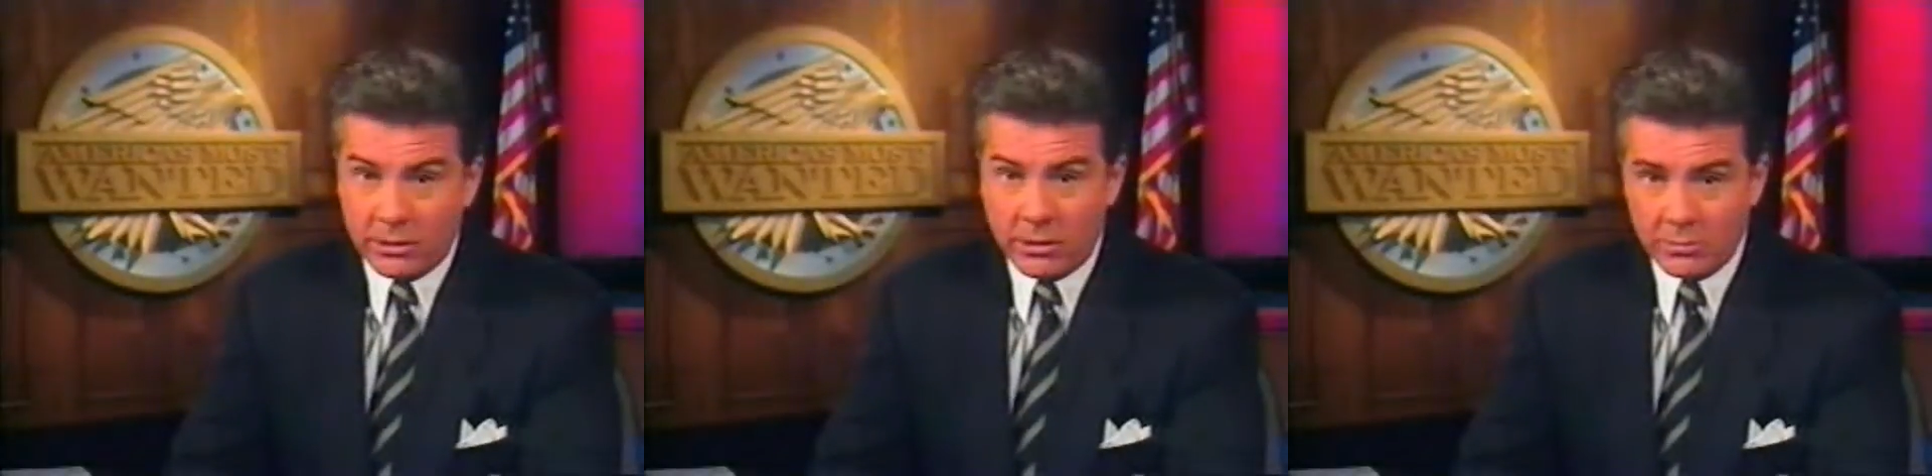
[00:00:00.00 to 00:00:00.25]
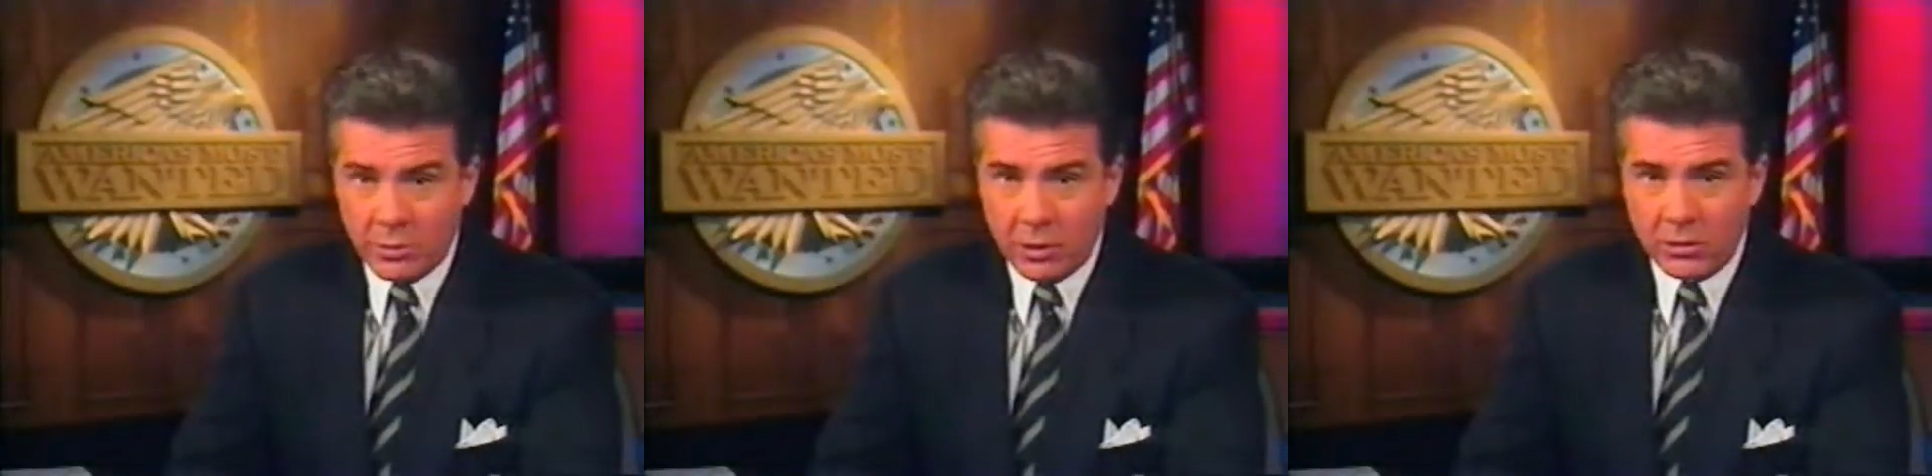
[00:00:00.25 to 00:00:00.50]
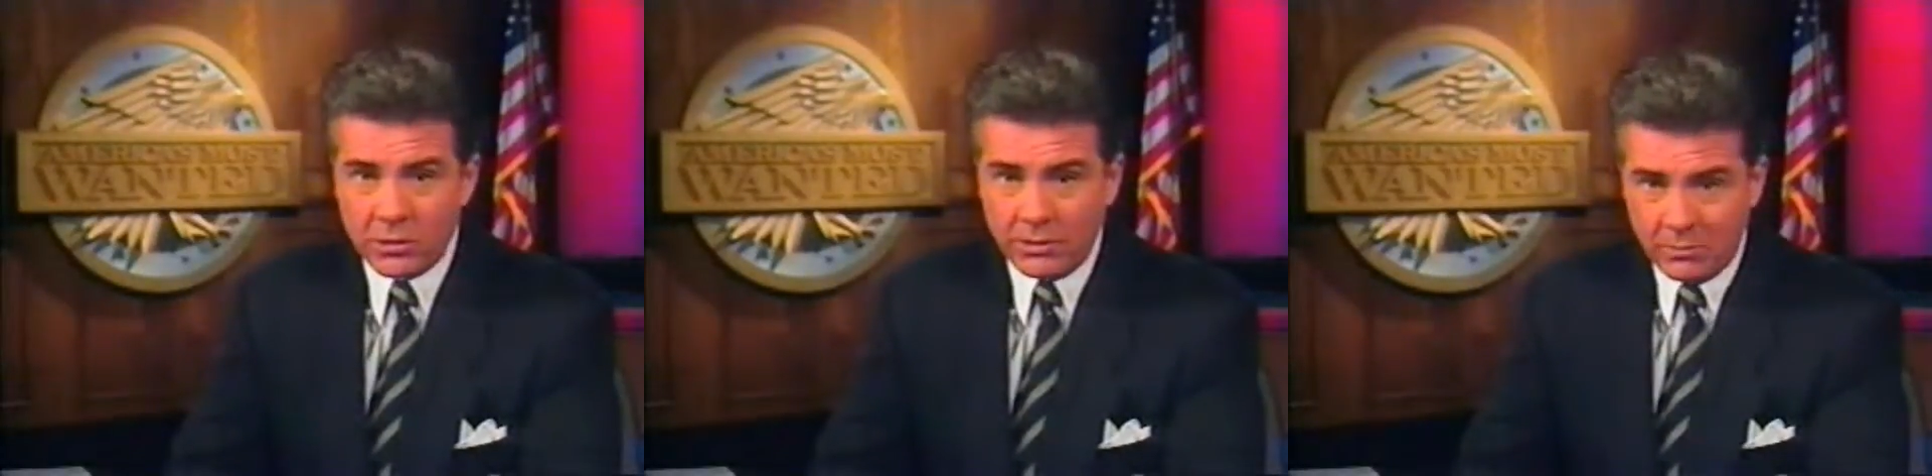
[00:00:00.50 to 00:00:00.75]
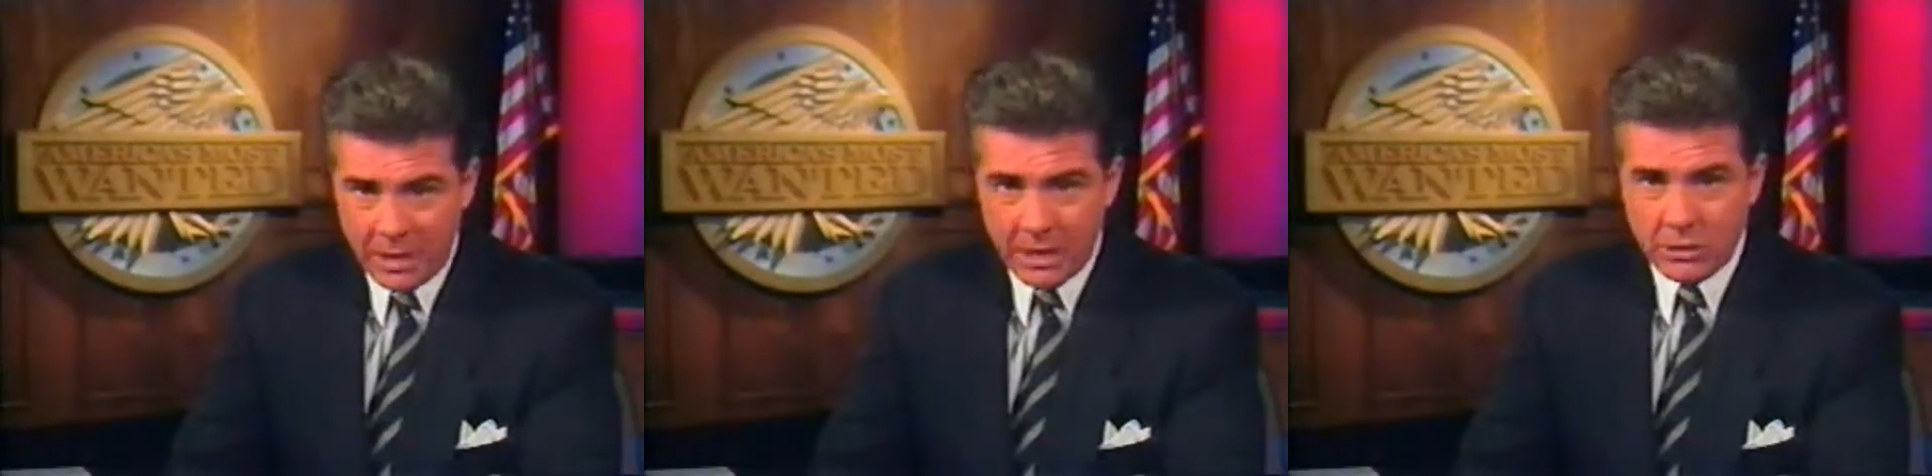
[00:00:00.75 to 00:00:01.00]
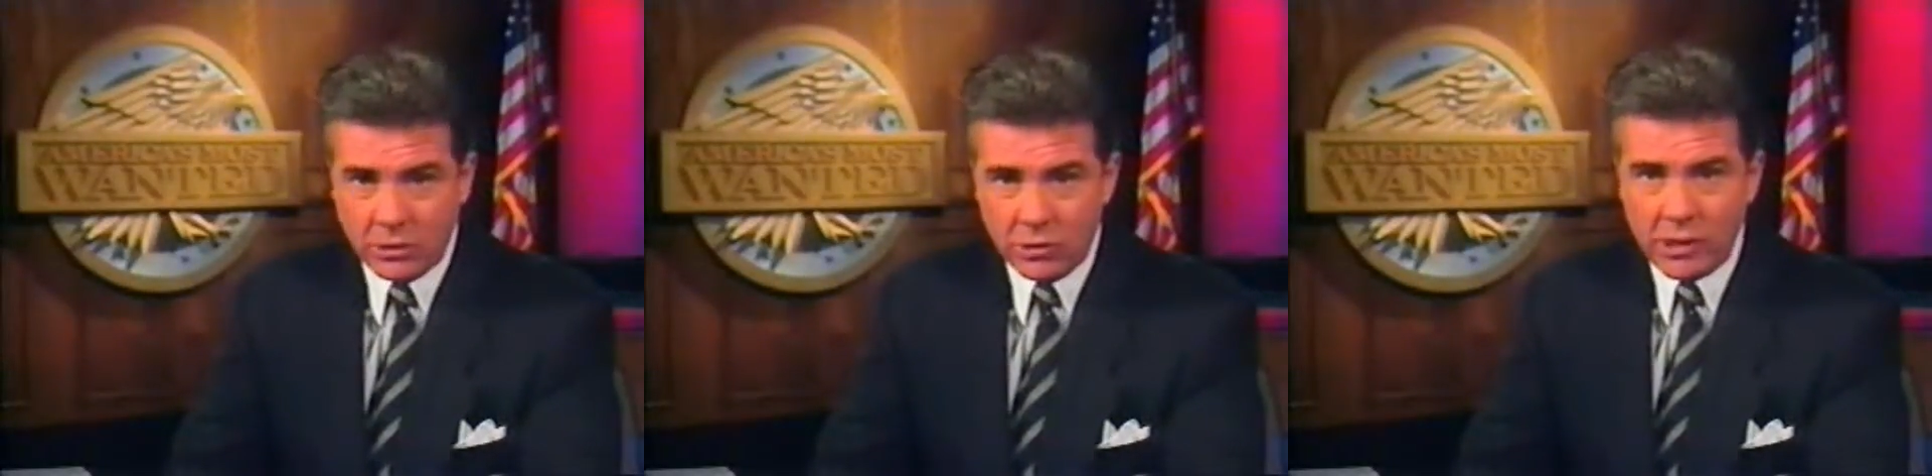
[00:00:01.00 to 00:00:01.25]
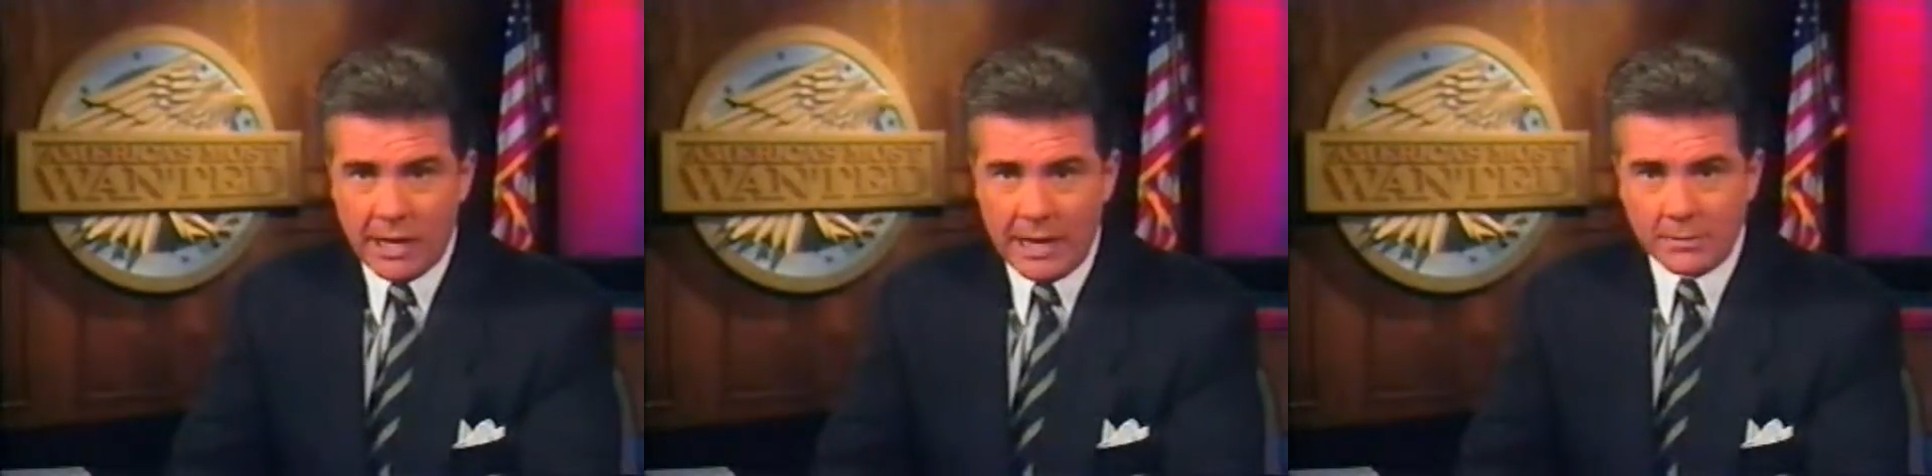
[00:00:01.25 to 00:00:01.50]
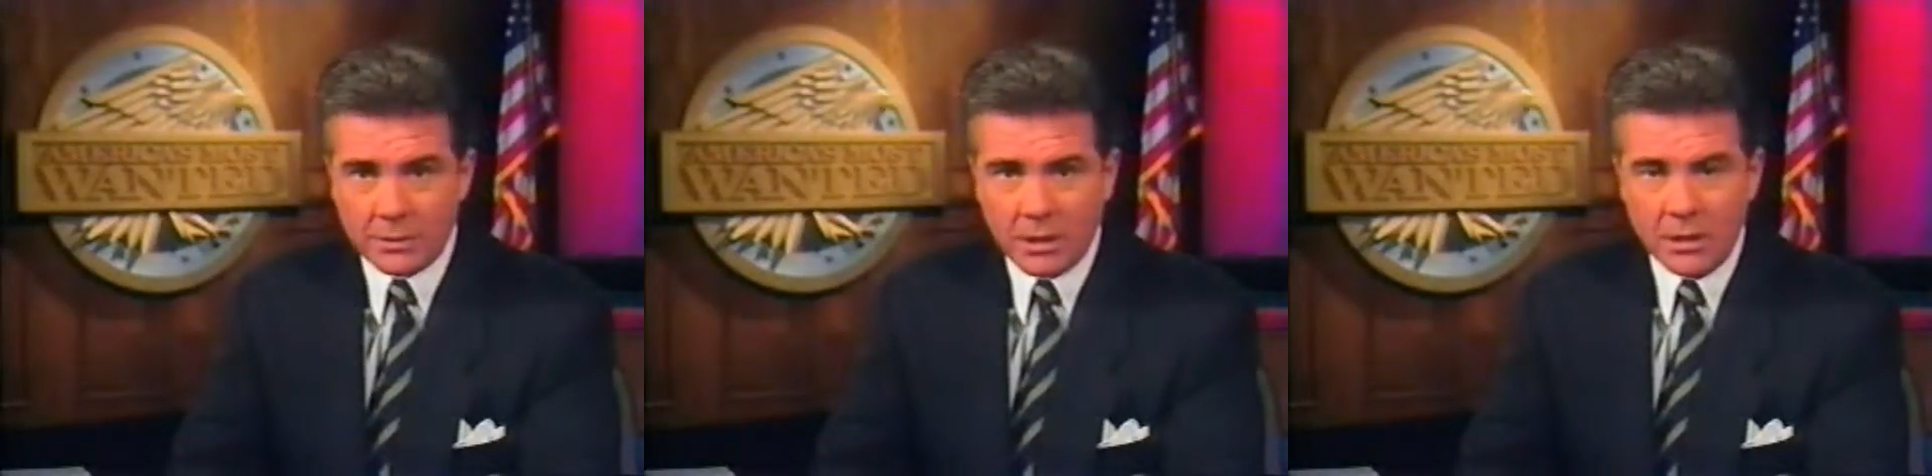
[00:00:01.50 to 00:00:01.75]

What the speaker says: computers have made your jobs.